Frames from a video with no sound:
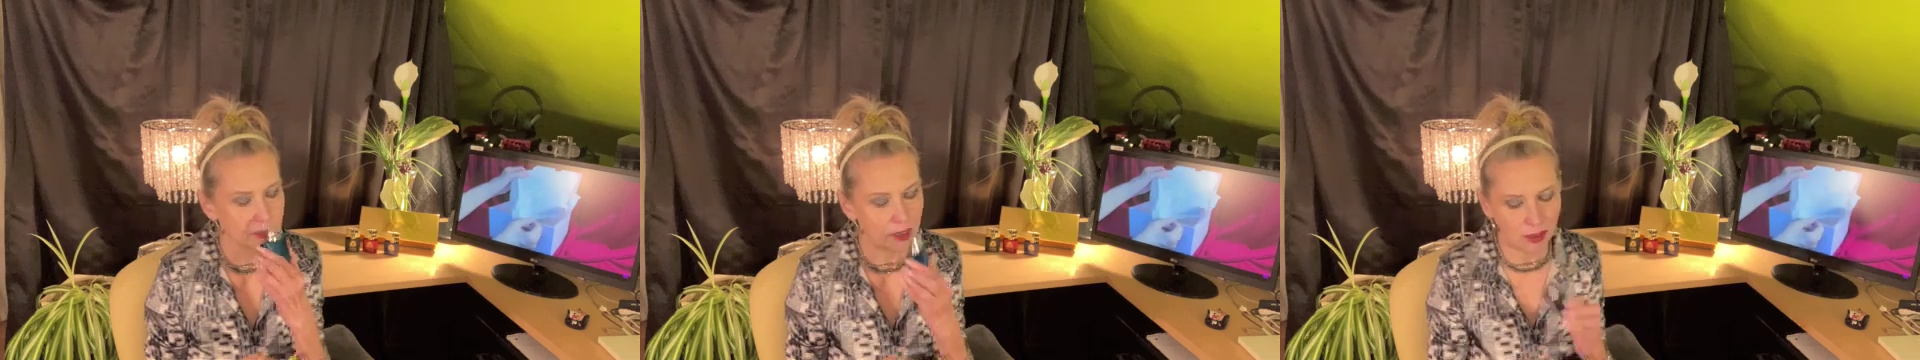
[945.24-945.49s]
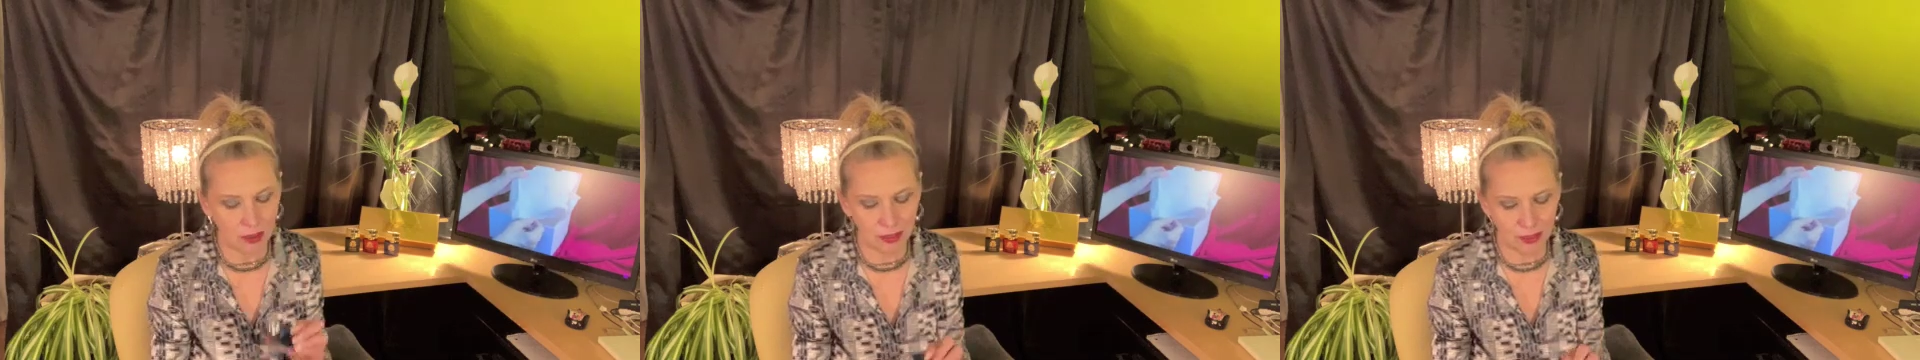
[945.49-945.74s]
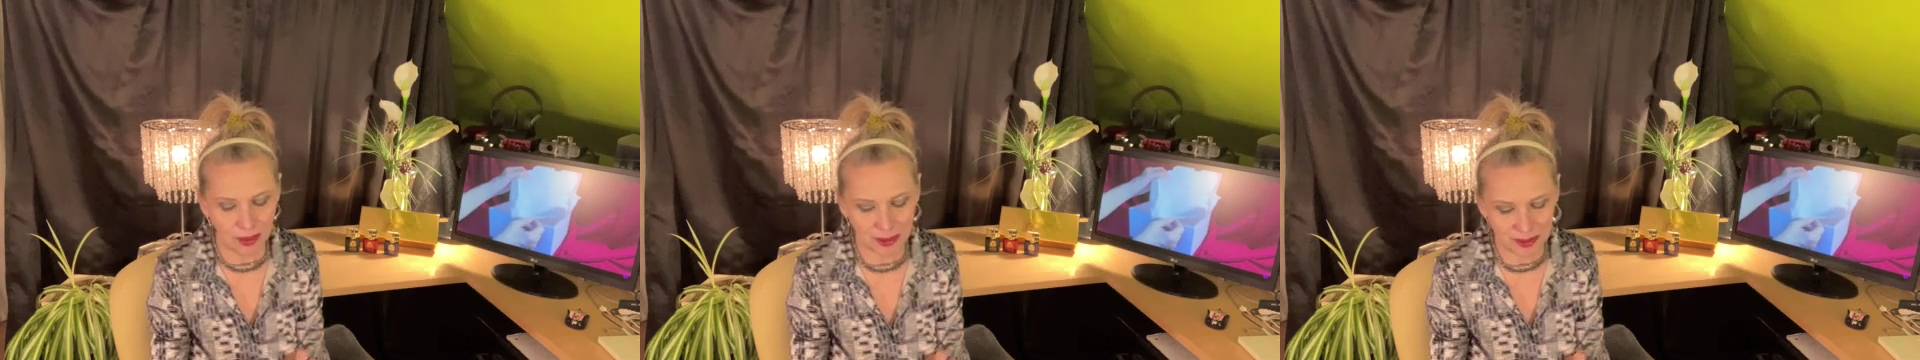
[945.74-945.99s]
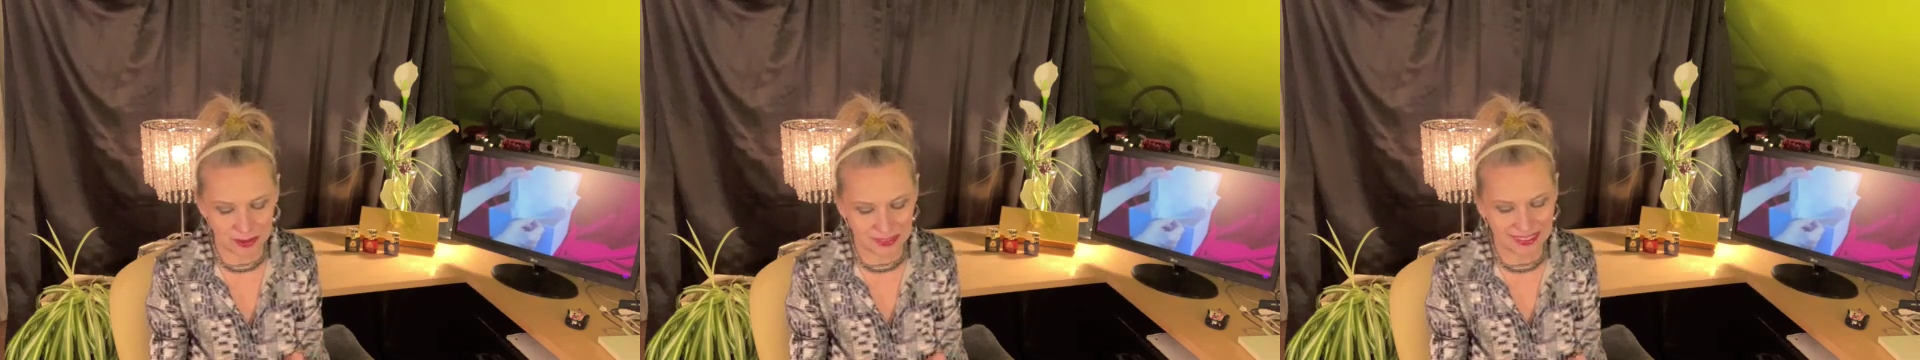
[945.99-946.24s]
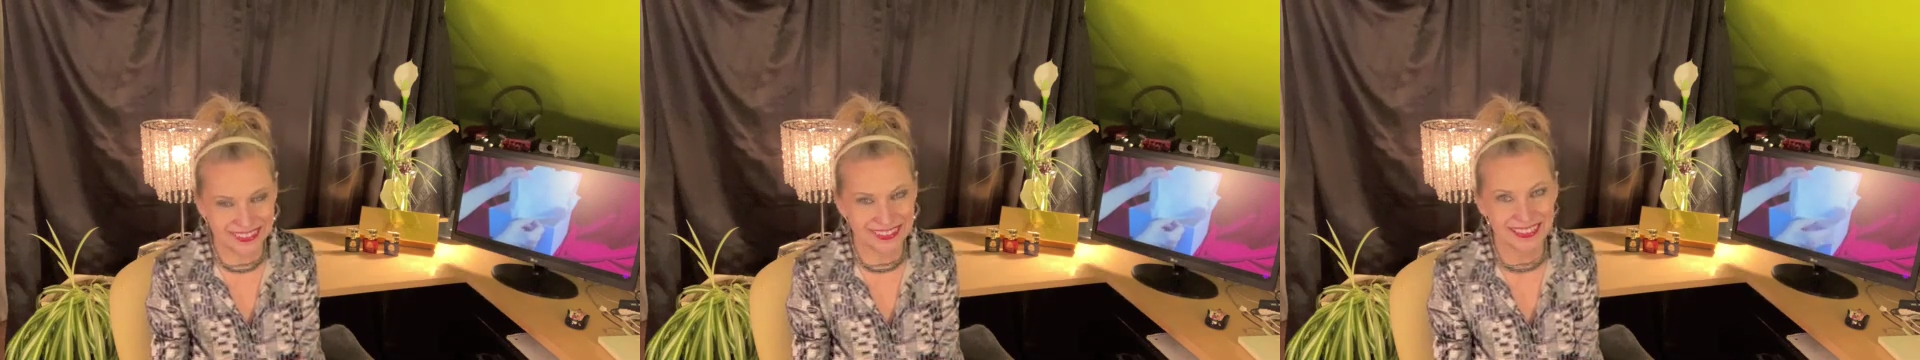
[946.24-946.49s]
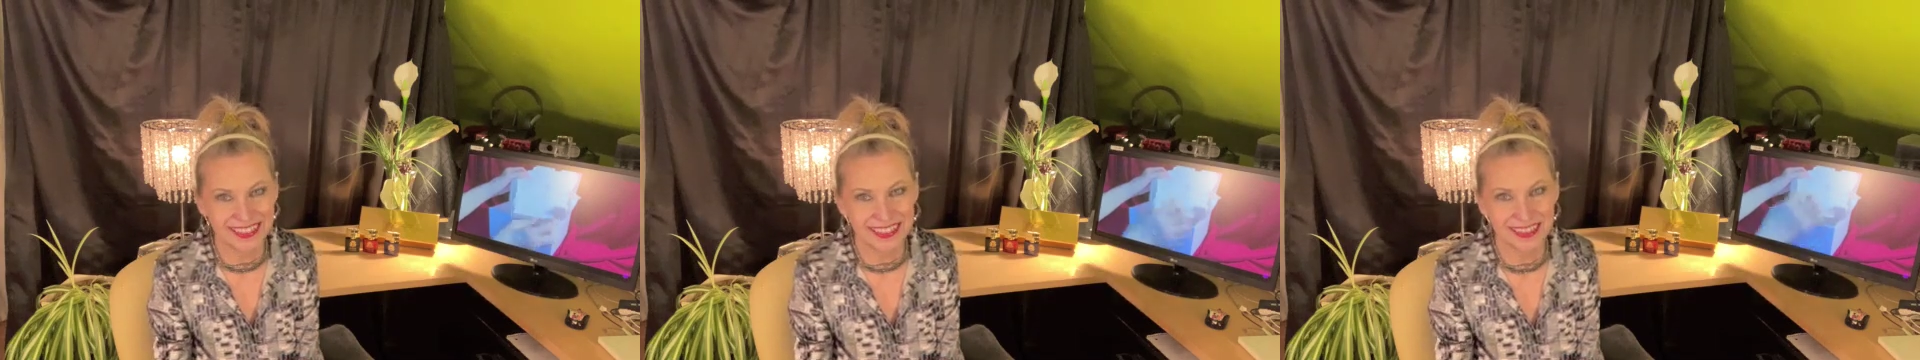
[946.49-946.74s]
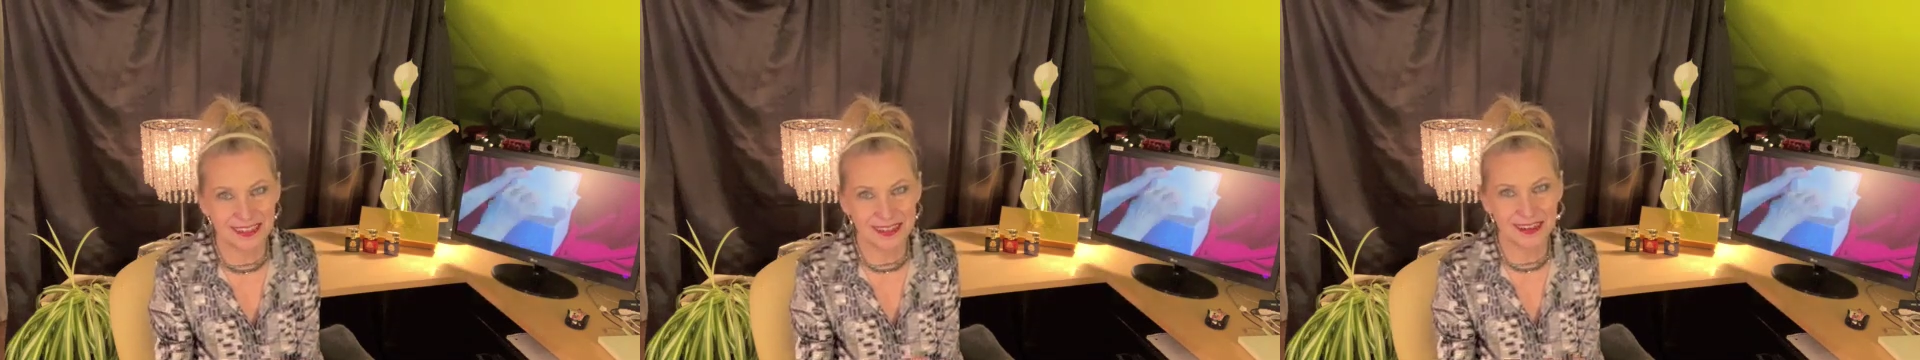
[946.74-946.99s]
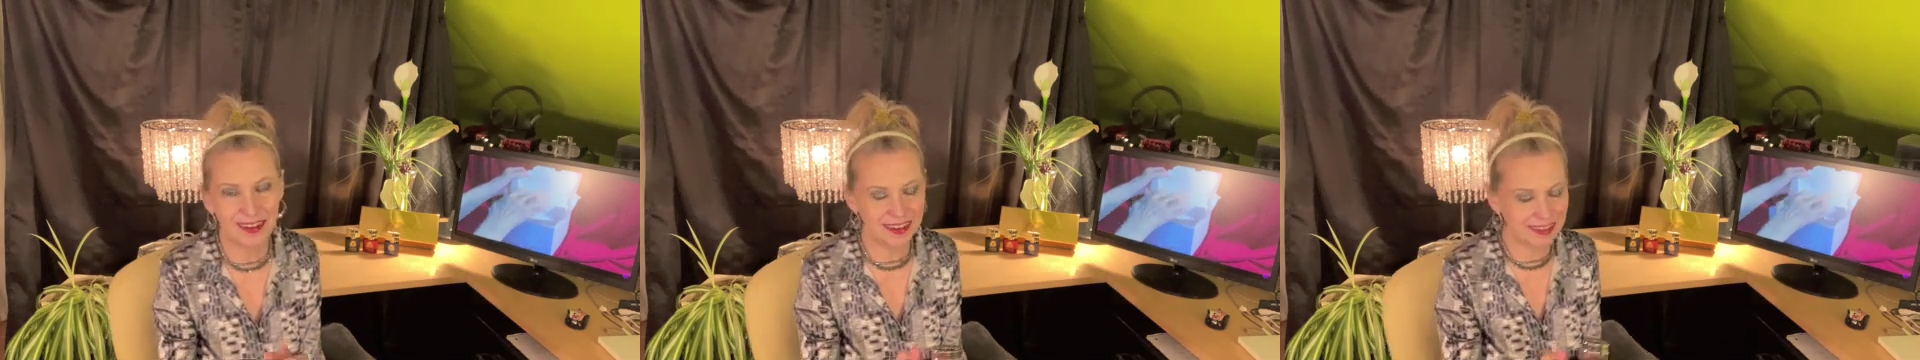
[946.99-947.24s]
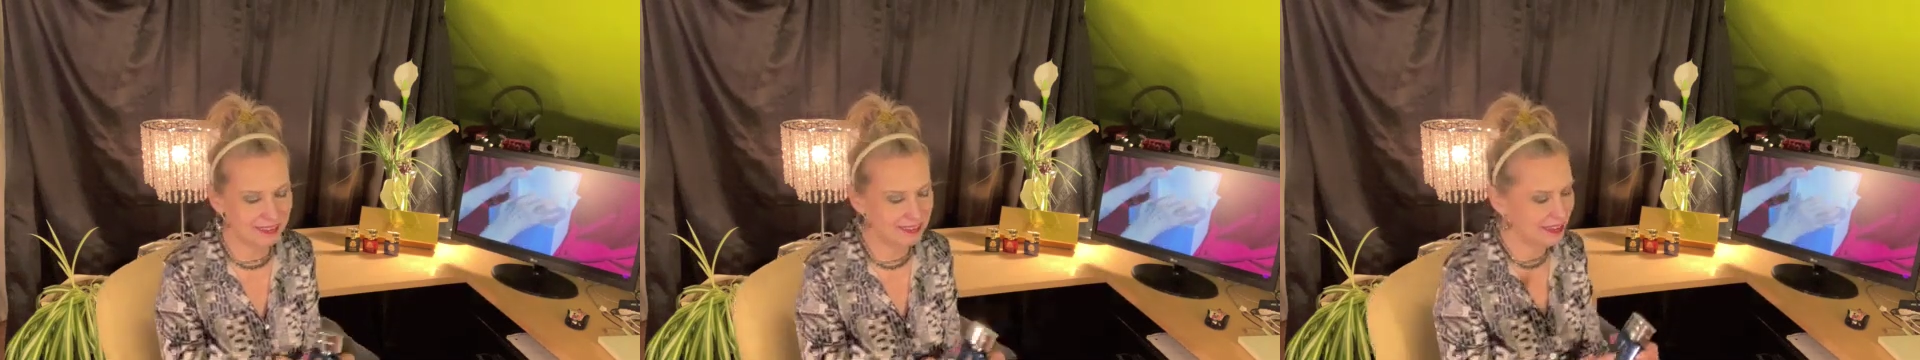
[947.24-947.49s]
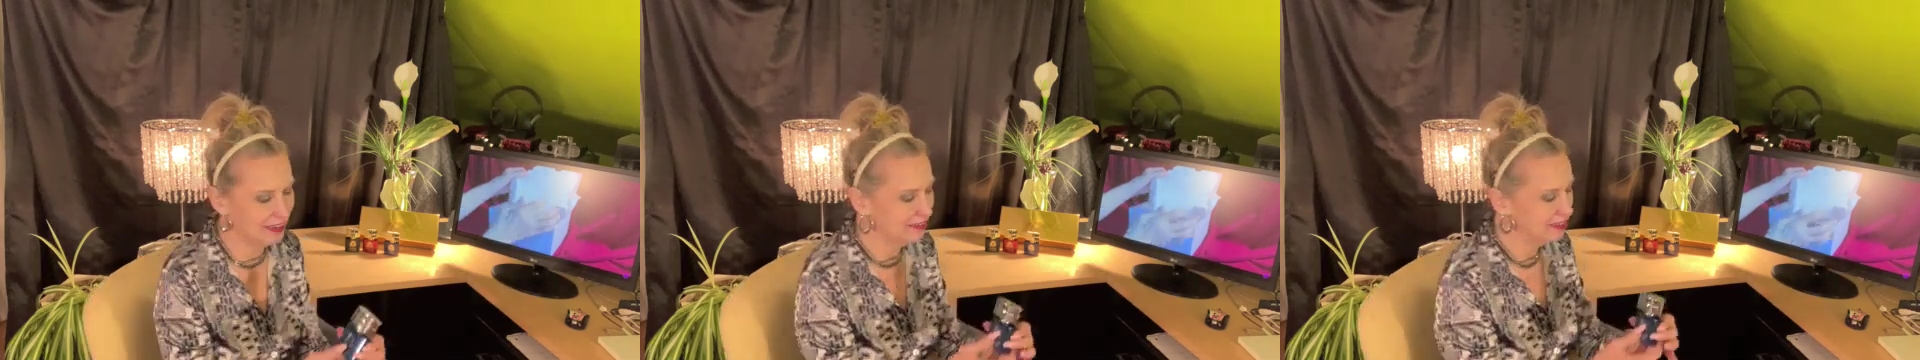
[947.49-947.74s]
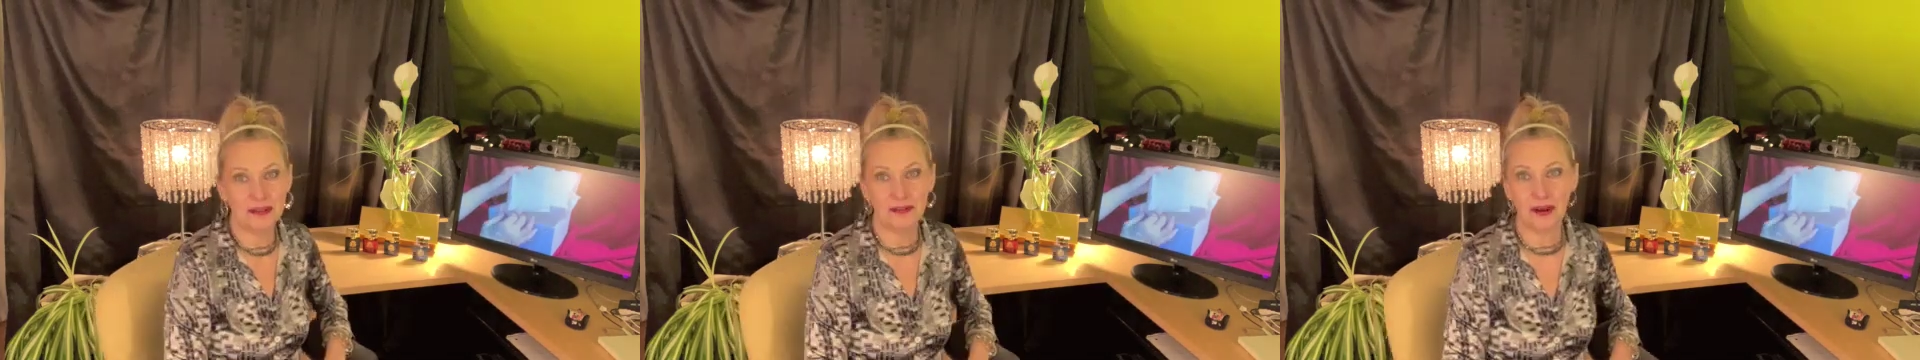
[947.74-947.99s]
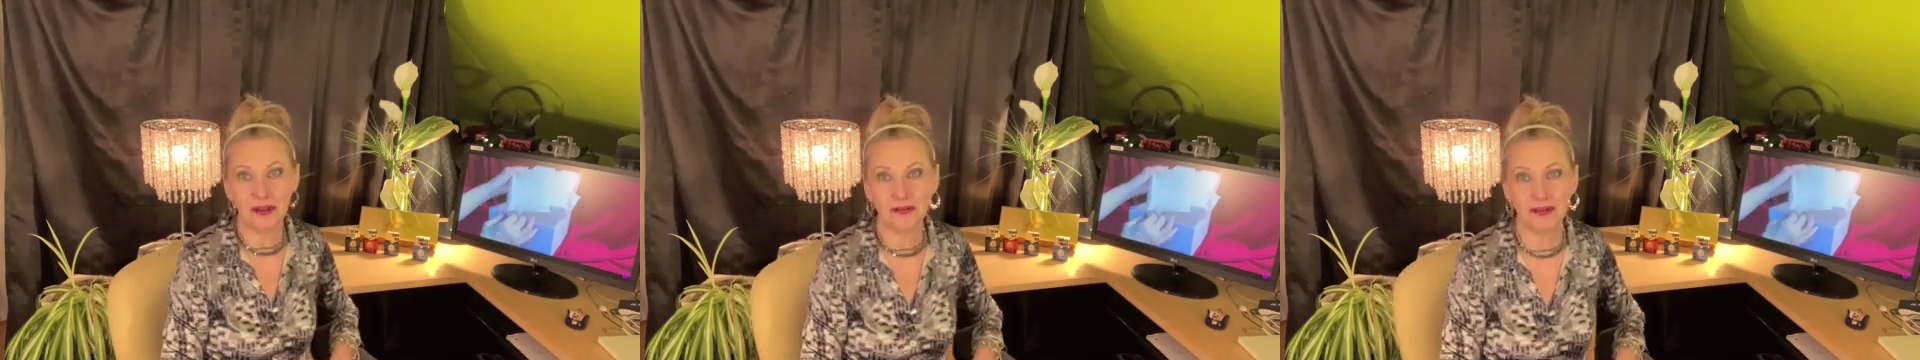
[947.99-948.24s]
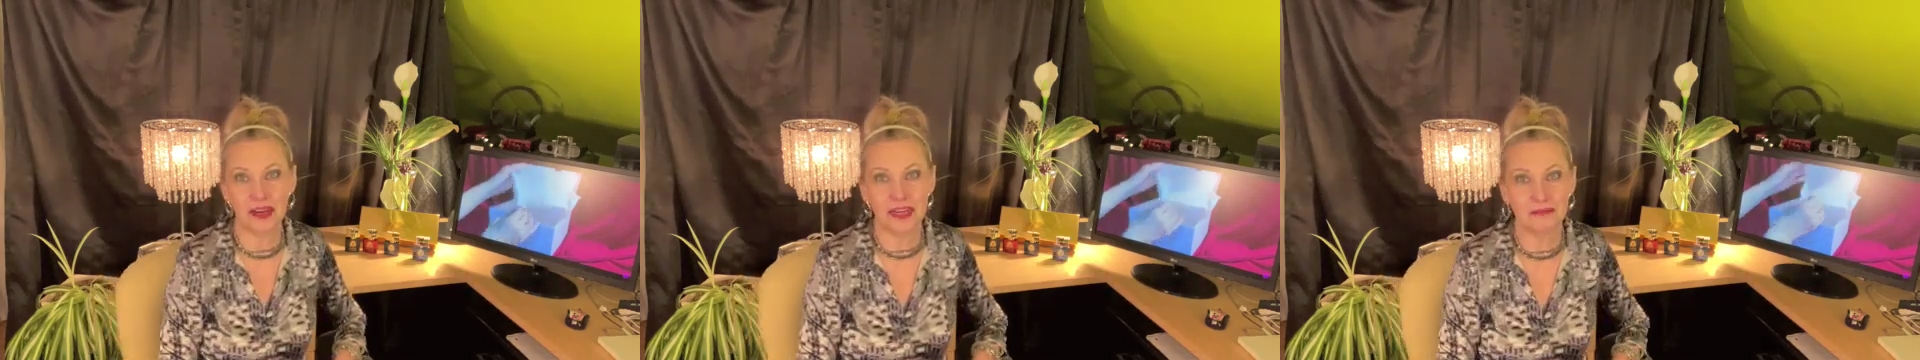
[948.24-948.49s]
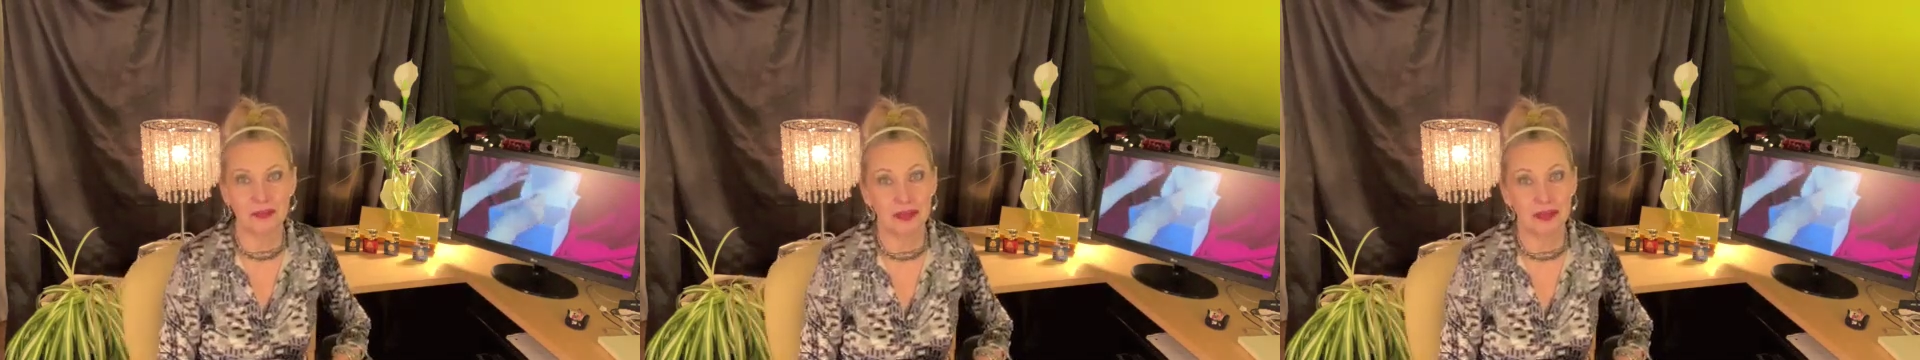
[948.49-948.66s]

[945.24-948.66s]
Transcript: Although, no, I don't know. They're all great.